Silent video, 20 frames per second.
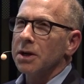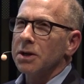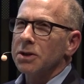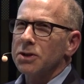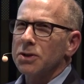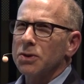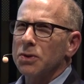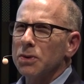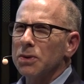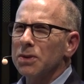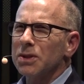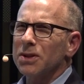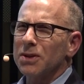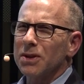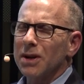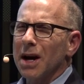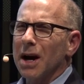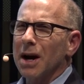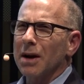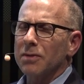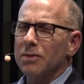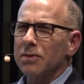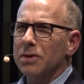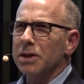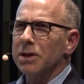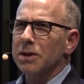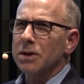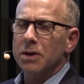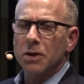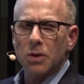schools are not
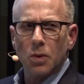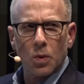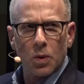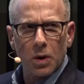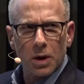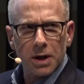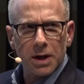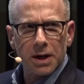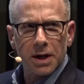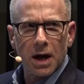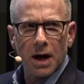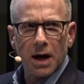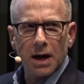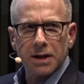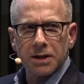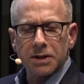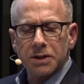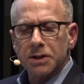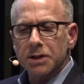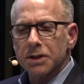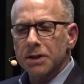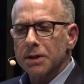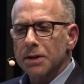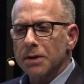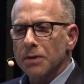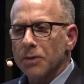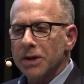really organized.